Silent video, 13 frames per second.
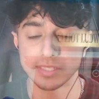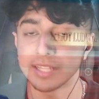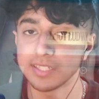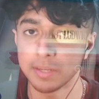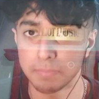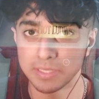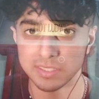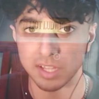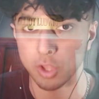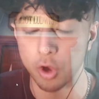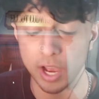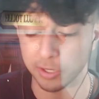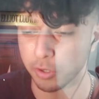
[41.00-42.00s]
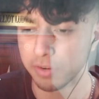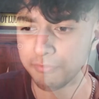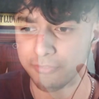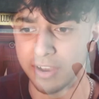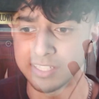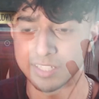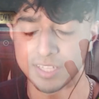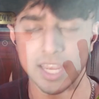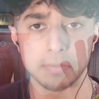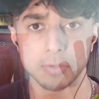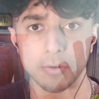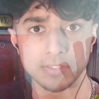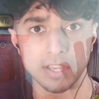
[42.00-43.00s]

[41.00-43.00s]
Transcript: because I did miss a lot. I couldn't find the tapes.